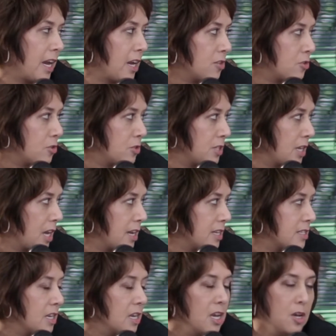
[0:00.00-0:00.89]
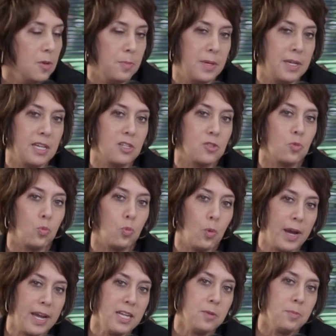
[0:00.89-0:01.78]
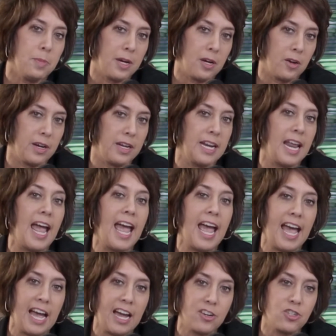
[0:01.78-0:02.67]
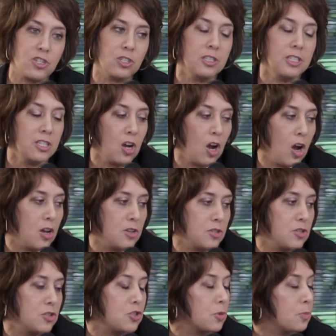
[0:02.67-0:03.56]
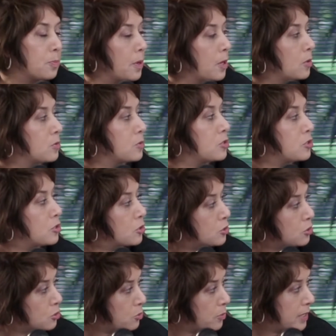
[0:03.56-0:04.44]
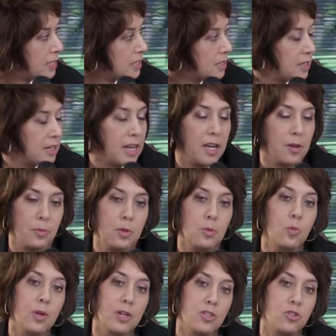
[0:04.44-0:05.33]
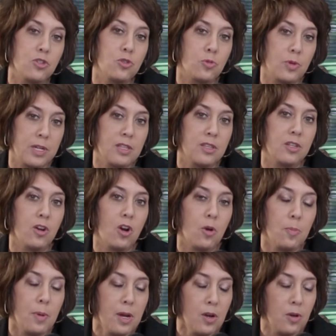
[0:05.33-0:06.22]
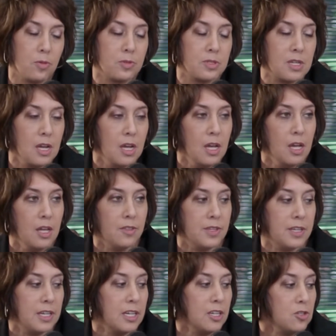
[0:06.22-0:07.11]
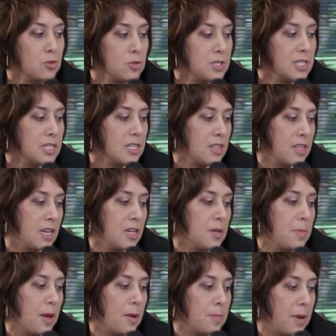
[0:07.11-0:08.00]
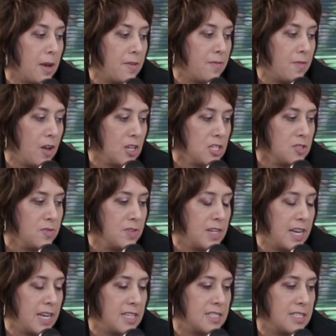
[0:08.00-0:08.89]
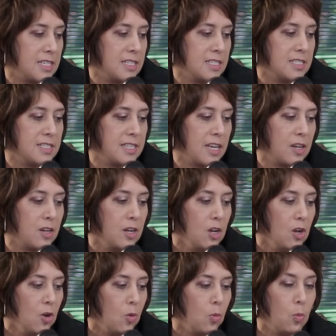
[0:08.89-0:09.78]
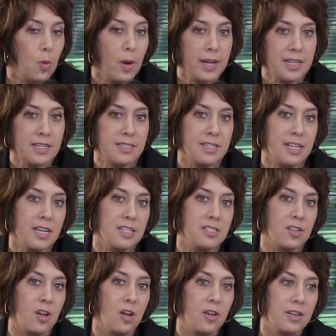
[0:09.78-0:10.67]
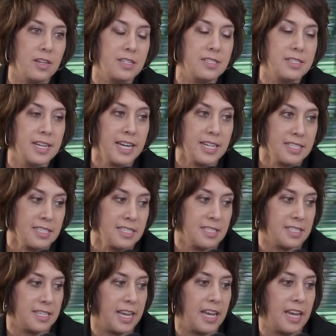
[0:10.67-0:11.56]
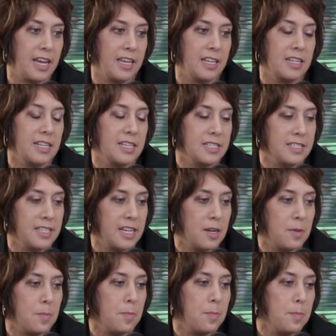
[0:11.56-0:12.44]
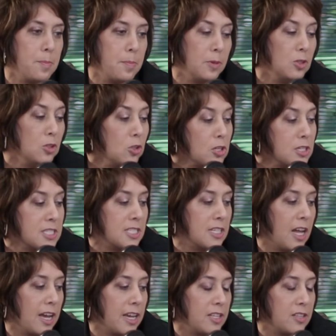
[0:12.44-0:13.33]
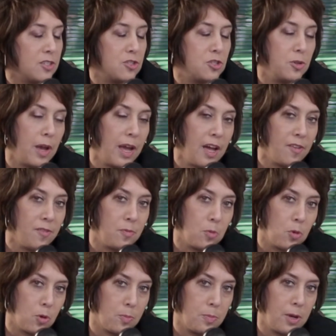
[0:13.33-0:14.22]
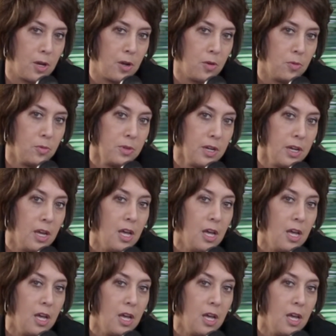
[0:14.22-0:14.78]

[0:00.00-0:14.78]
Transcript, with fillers: exercise because weight bearing actually causes your bones to strengthen, and we want to strengthen our bones. The interesting thing about biphosphonates is that what it does on a DEXA scan is that it looks like that you have more bone